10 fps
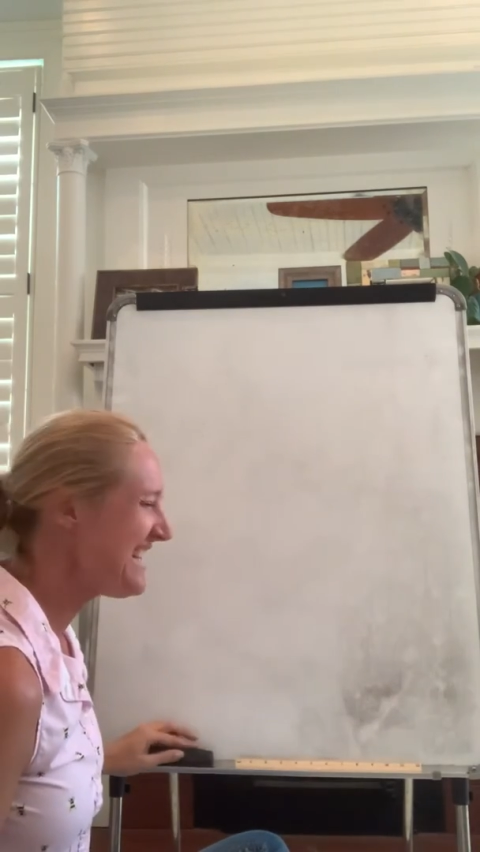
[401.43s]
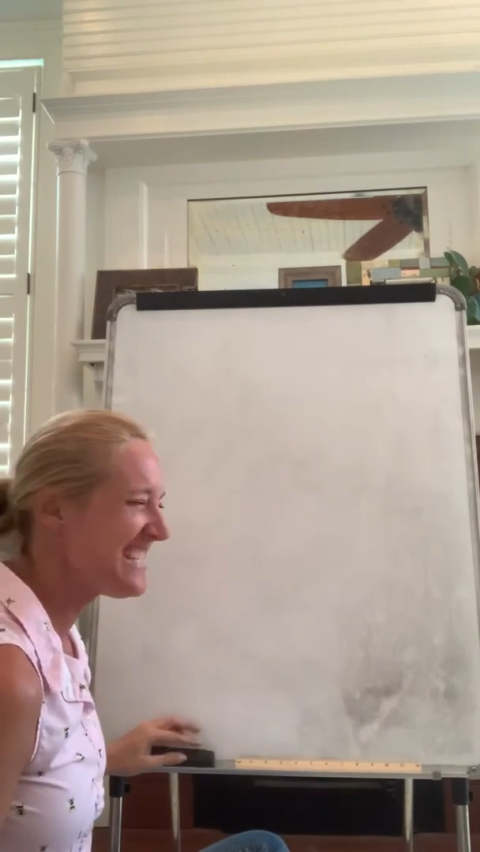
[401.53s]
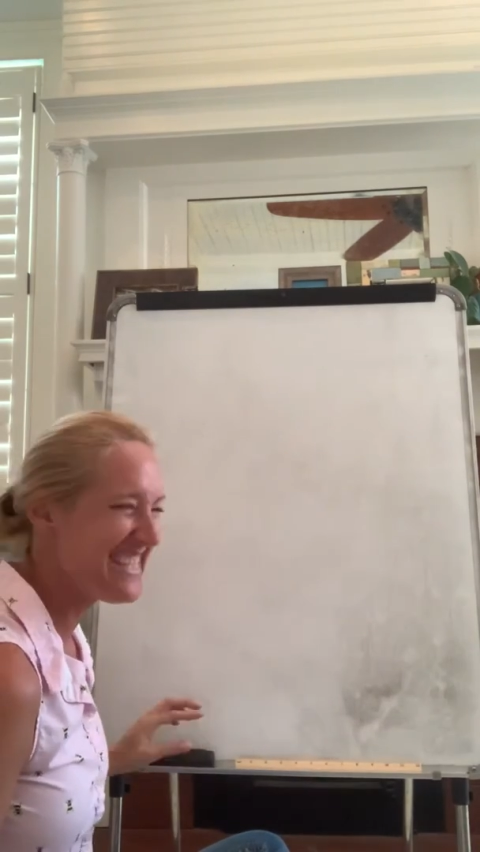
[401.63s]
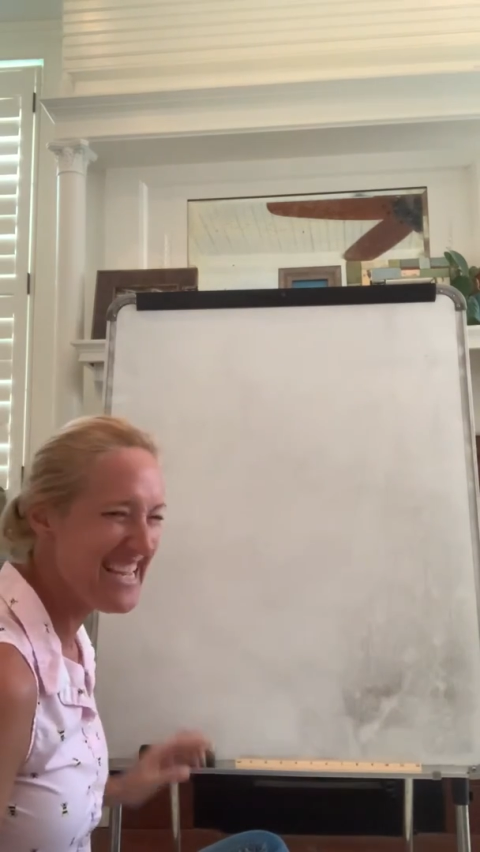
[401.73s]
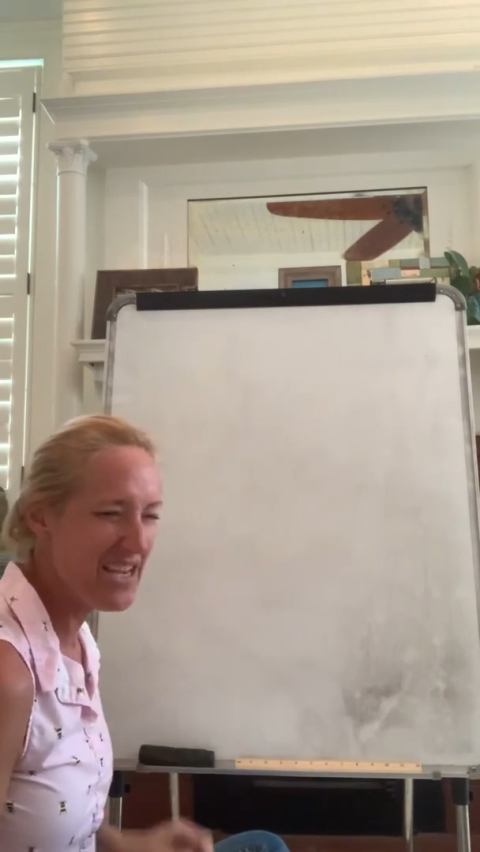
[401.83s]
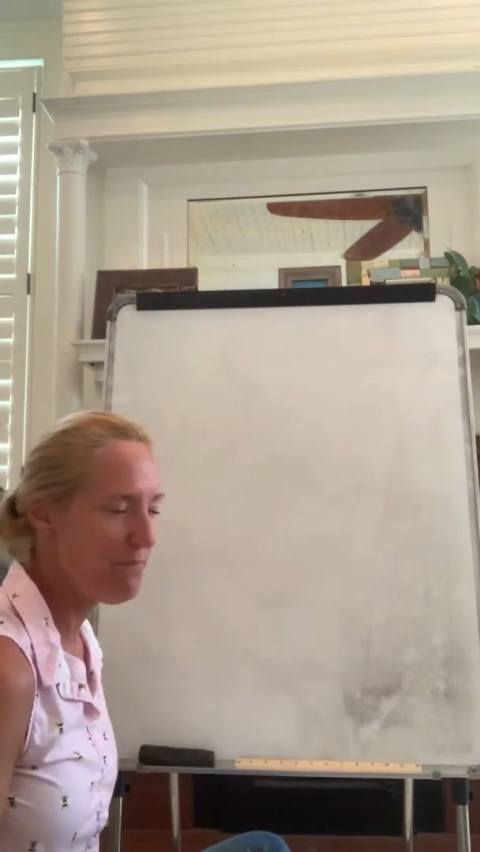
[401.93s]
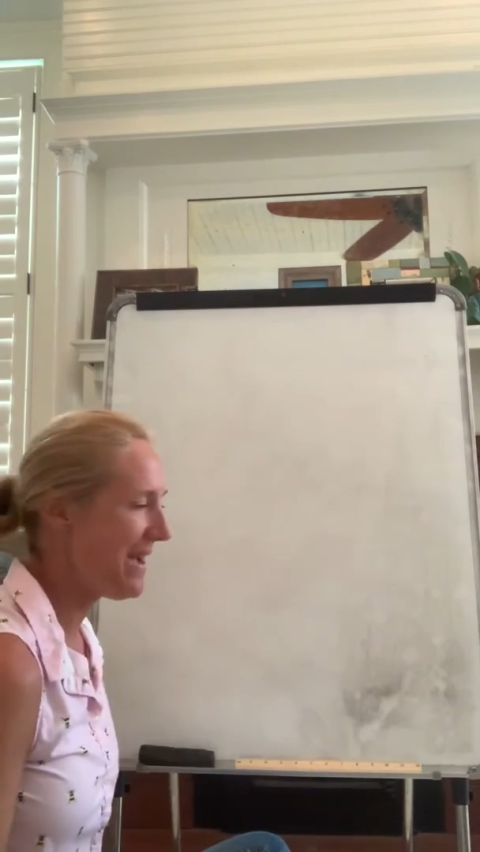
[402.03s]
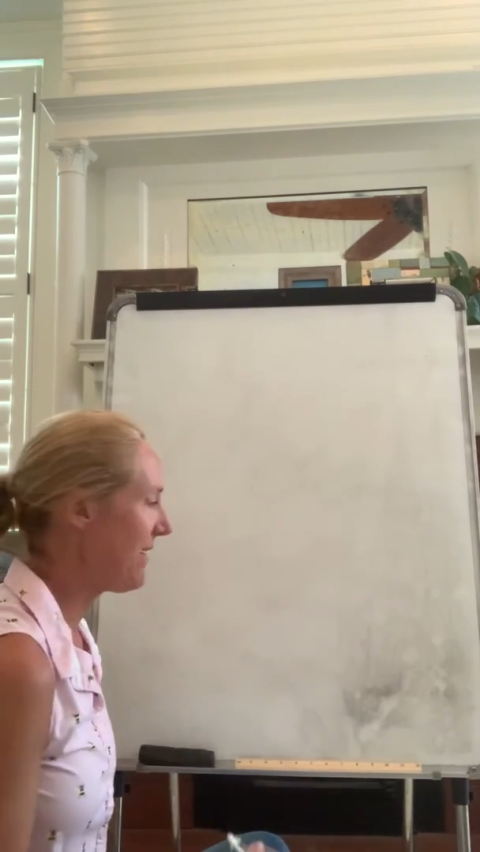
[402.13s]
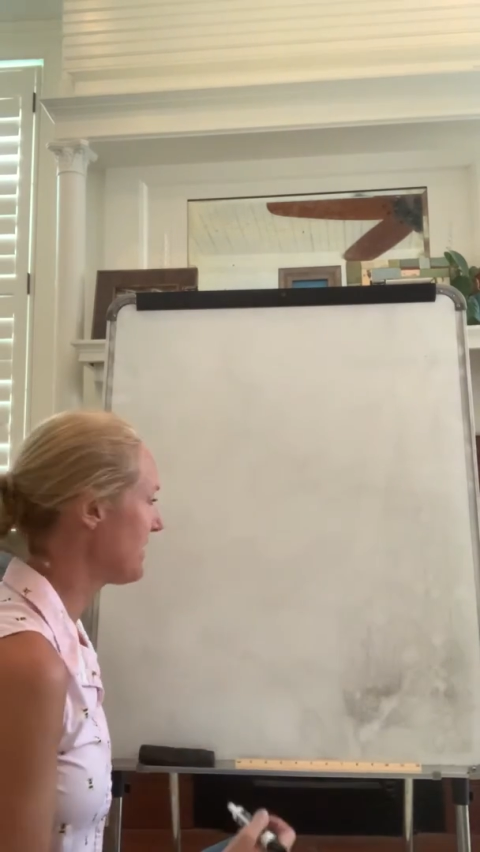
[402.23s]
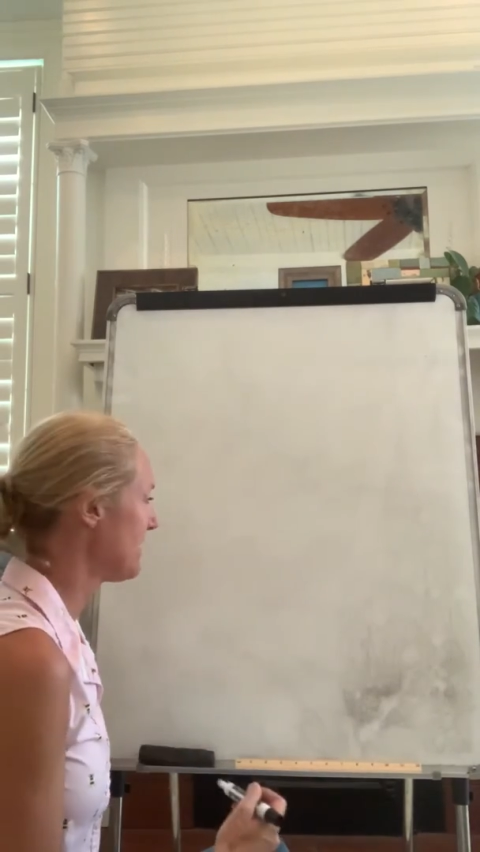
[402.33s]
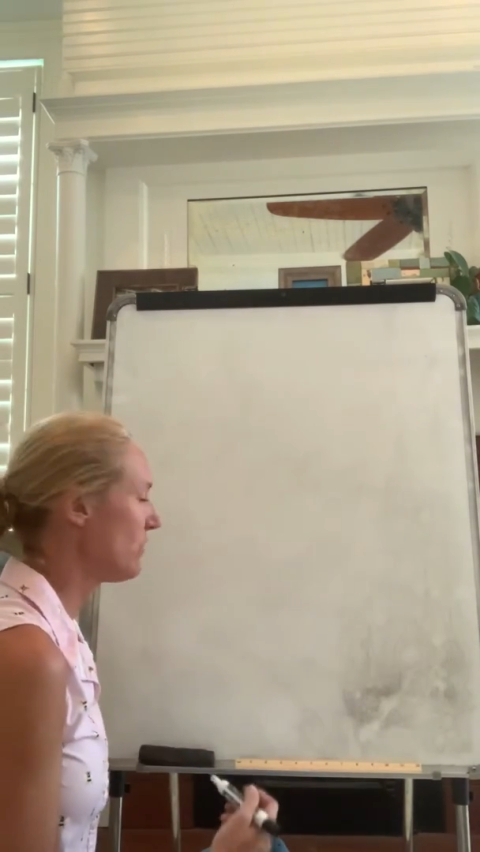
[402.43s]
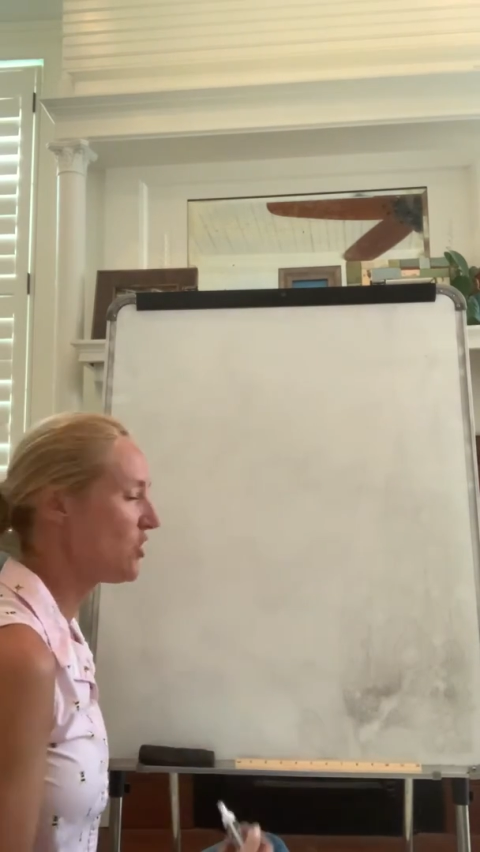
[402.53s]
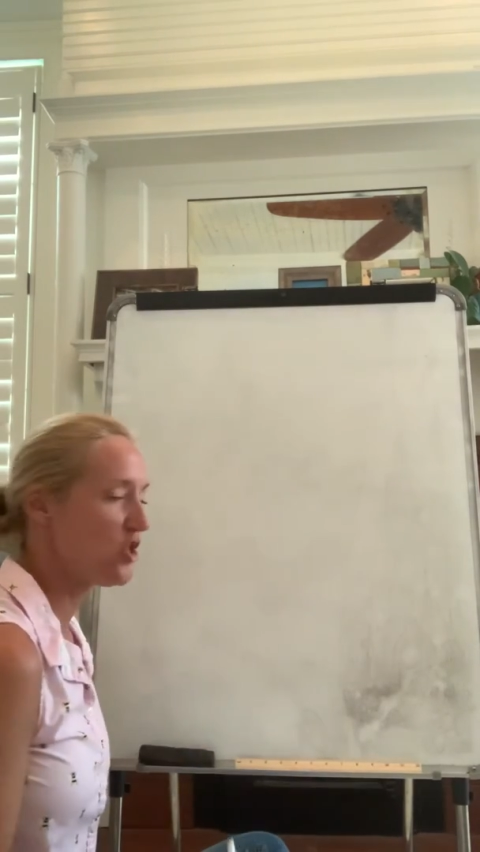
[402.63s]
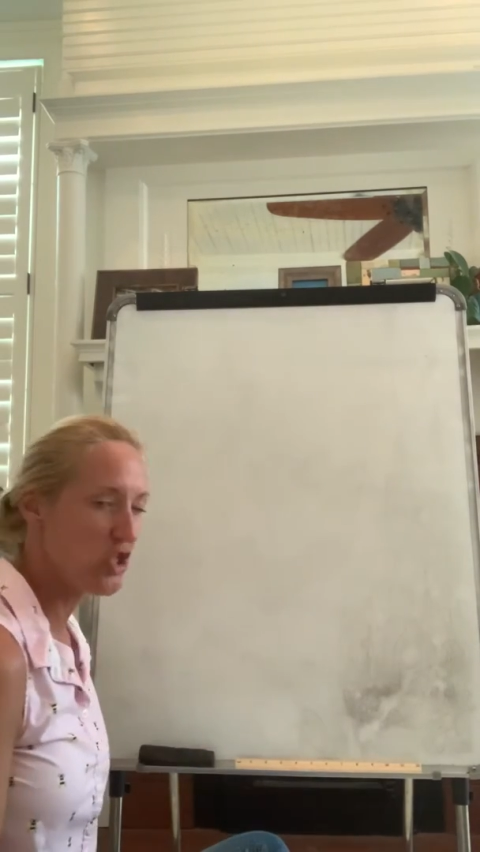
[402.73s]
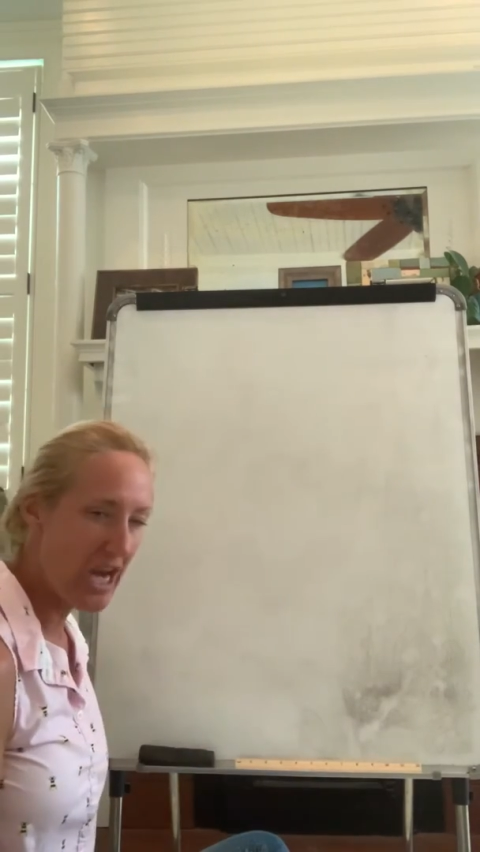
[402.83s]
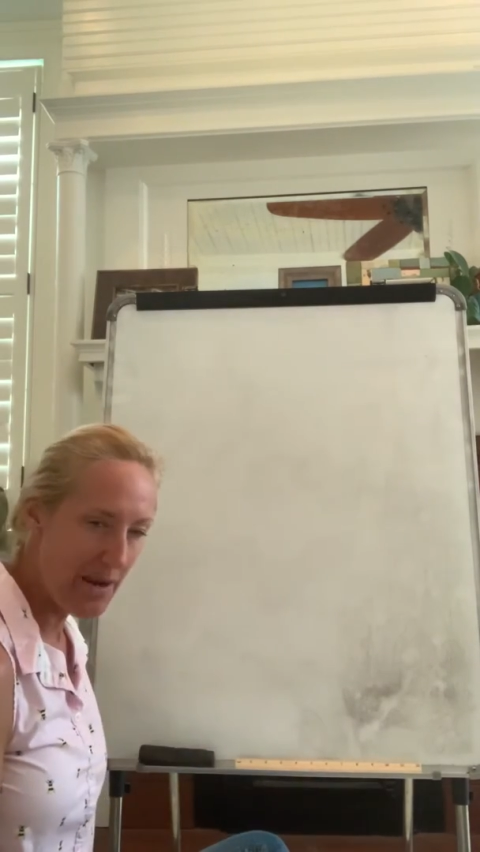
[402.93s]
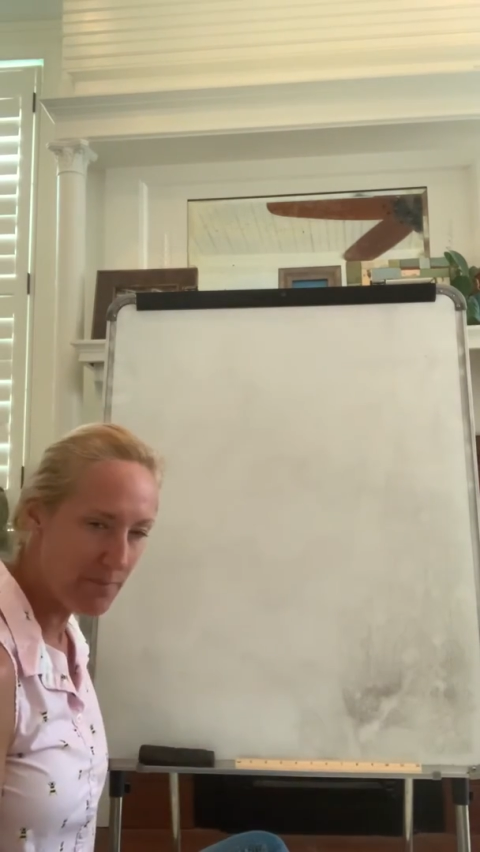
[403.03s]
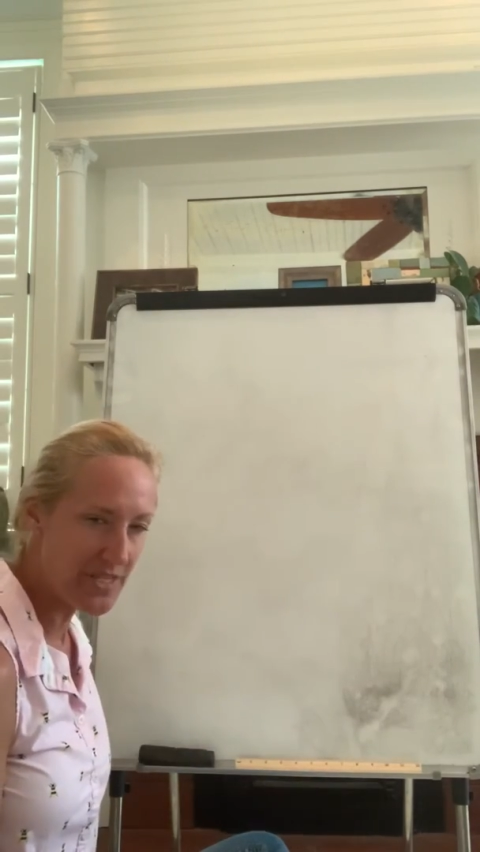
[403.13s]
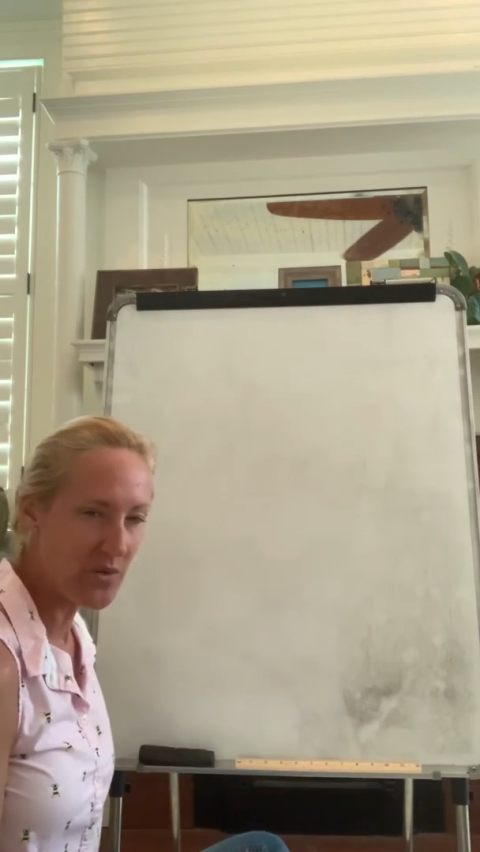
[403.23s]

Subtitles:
think about some shapes